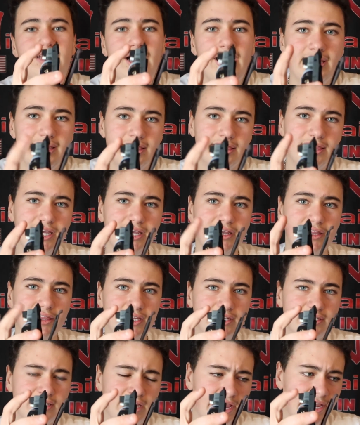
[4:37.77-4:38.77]
I think of
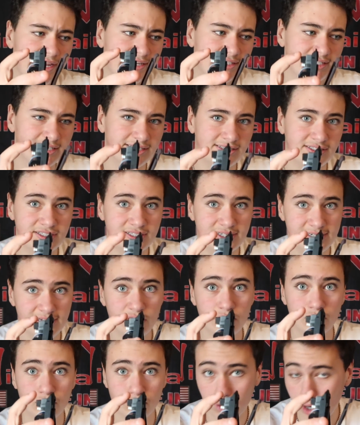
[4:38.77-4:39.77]
this as it's
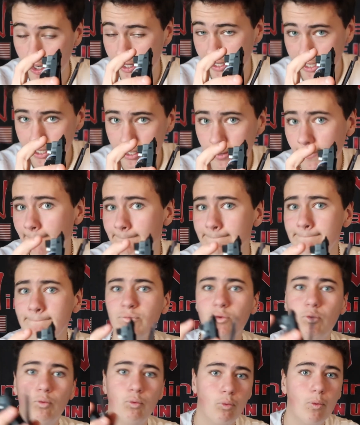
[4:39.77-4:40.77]
still running
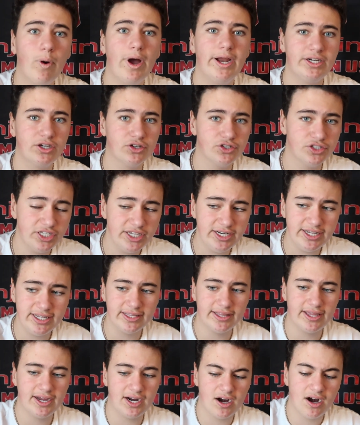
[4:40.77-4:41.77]
when you're
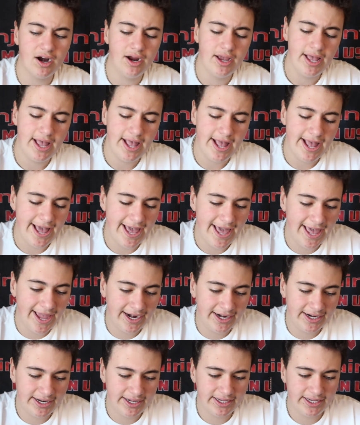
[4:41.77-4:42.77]
sitting there,
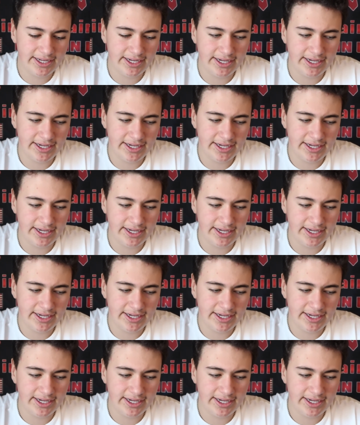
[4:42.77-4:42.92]
and